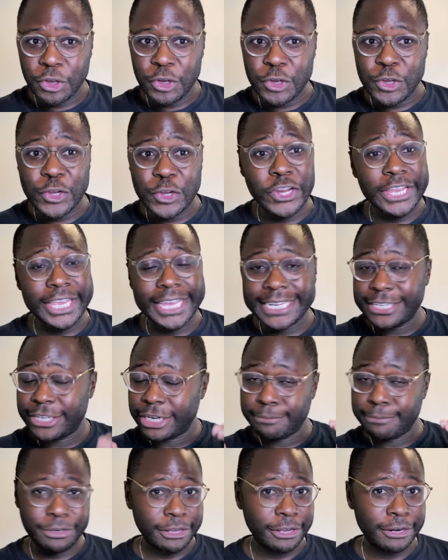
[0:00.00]
You're going to get
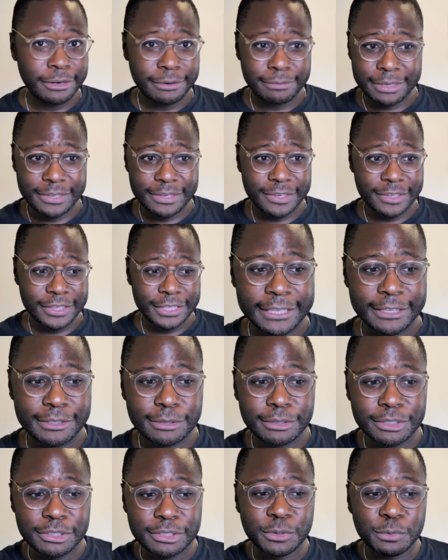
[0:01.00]
dumped on, basically.
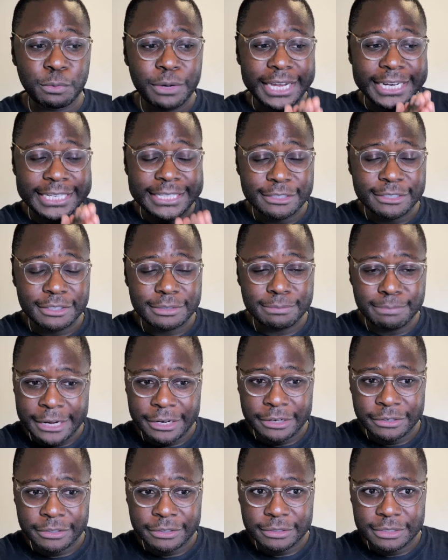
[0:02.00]
So this is why this
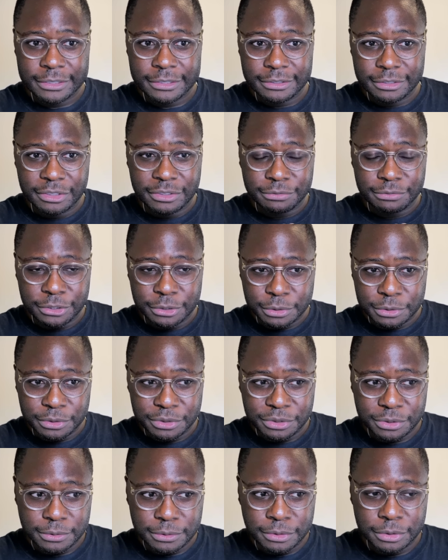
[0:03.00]
matters. This is very
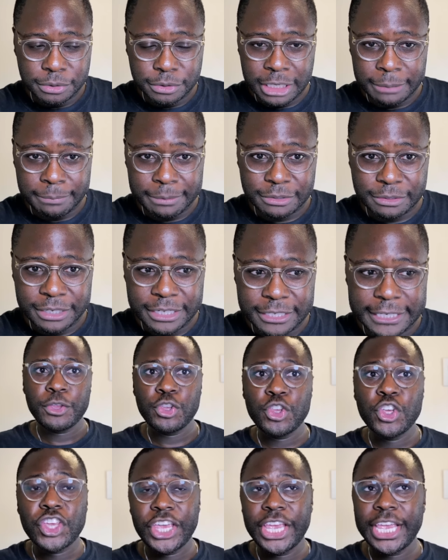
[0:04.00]
crucial in tokenomics, right?
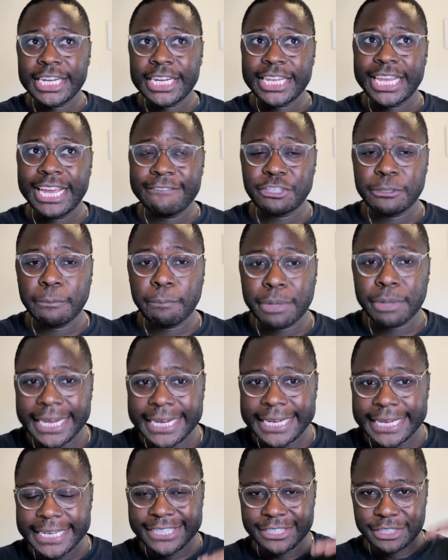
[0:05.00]
You can't have
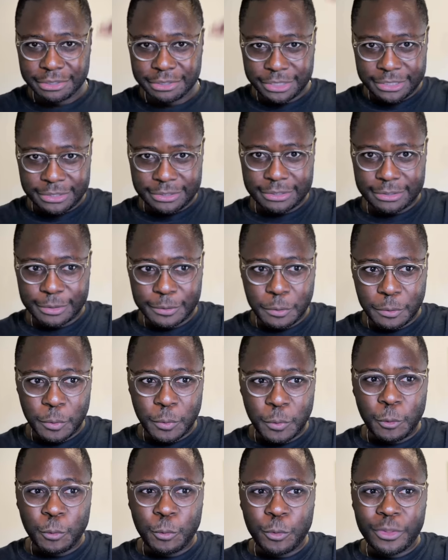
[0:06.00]
supply increase
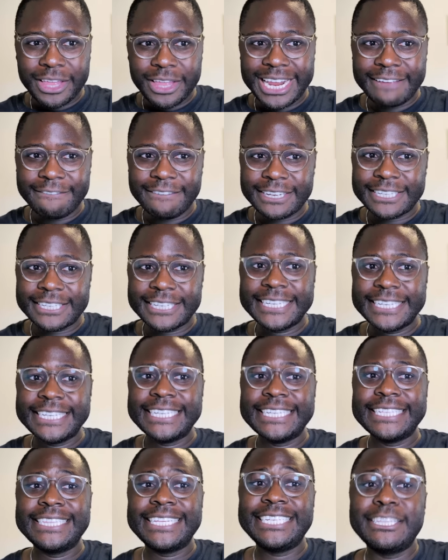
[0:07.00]
without having
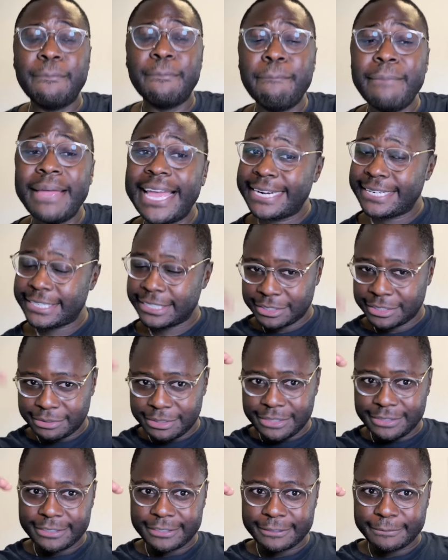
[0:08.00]
the demand
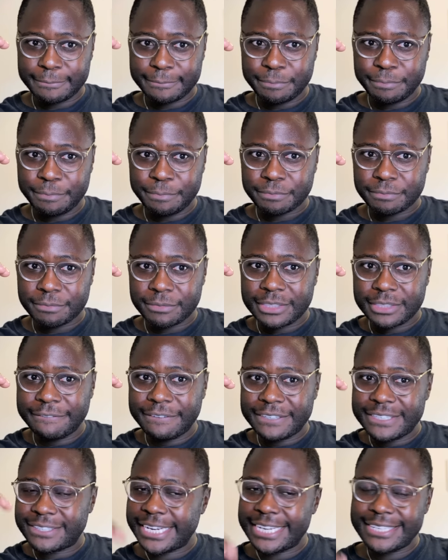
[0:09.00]
increase. If
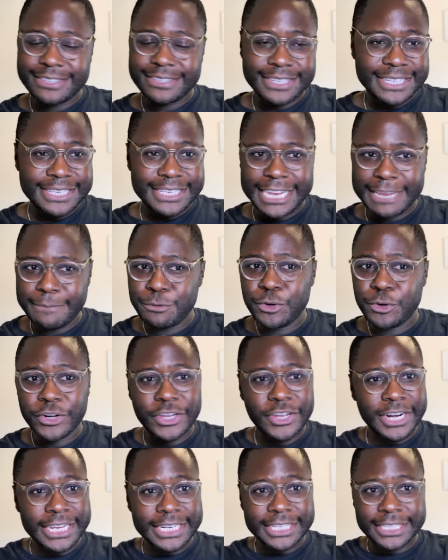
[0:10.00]
it stays the same, you're
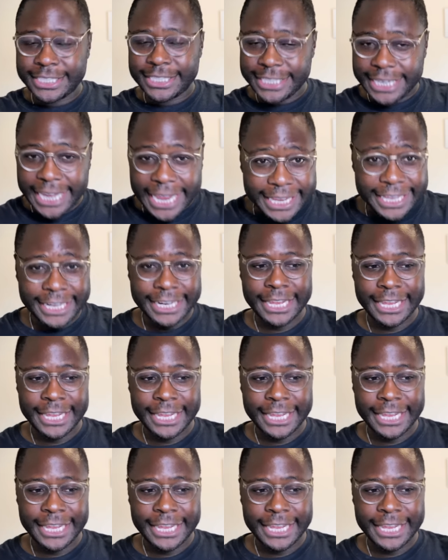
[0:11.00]
going to take an